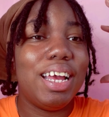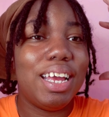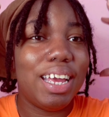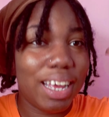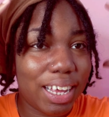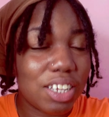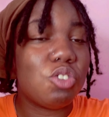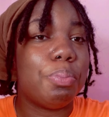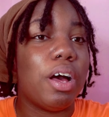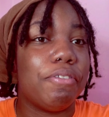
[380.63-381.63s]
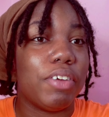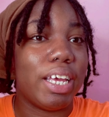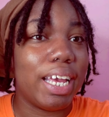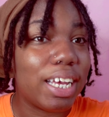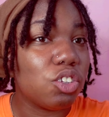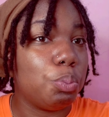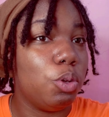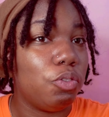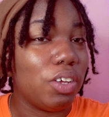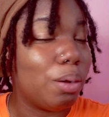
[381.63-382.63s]
it gets puffy, it gets
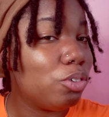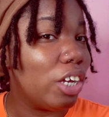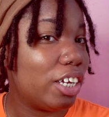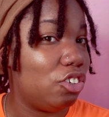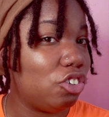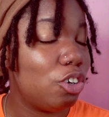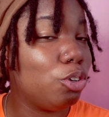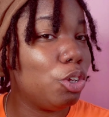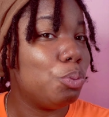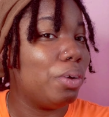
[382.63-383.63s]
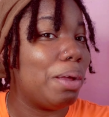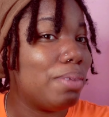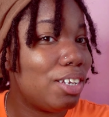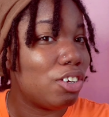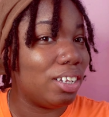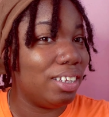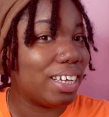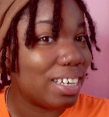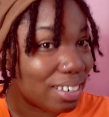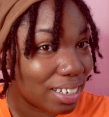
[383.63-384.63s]
poofy. I wish I could show you, but I'm not trying to look
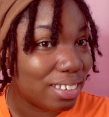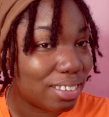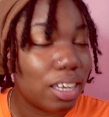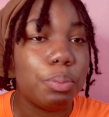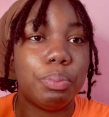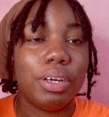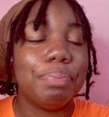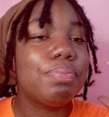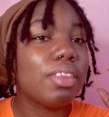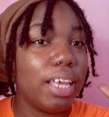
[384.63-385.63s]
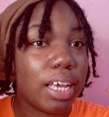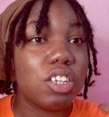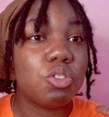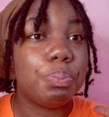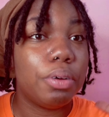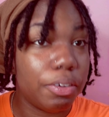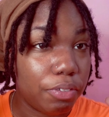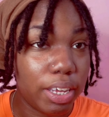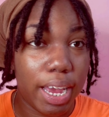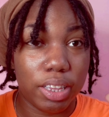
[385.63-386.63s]
indecent, but it gets
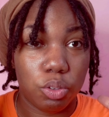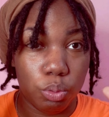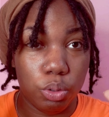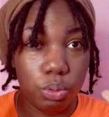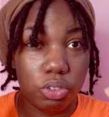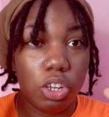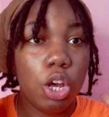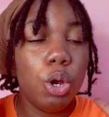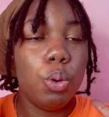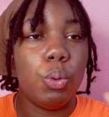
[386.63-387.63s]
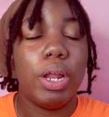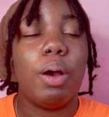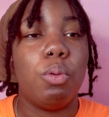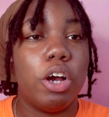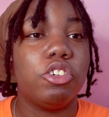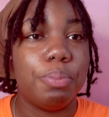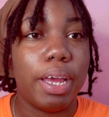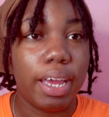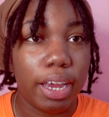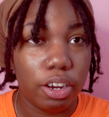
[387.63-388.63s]
puffy at the roots when I wash my
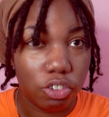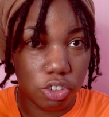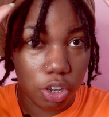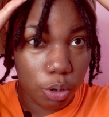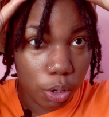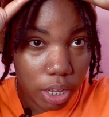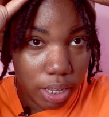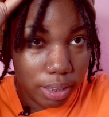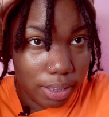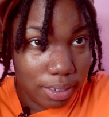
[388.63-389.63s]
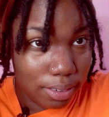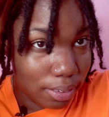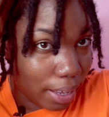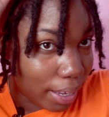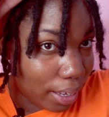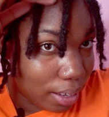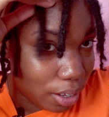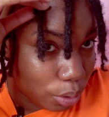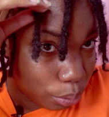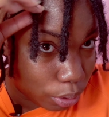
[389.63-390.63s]
hair. So this is like
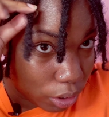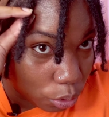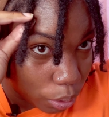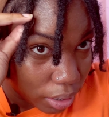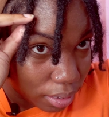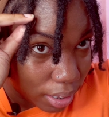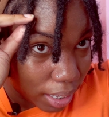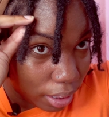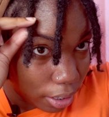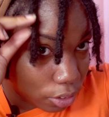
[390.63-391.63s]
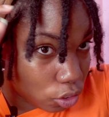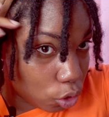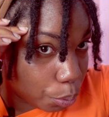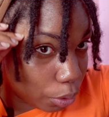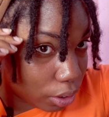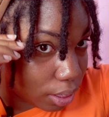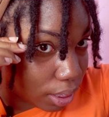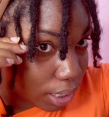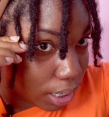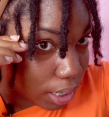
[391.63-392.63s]
a retwist and they look super
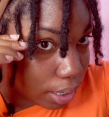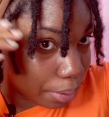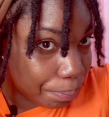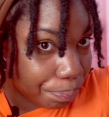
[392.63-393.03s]
thin,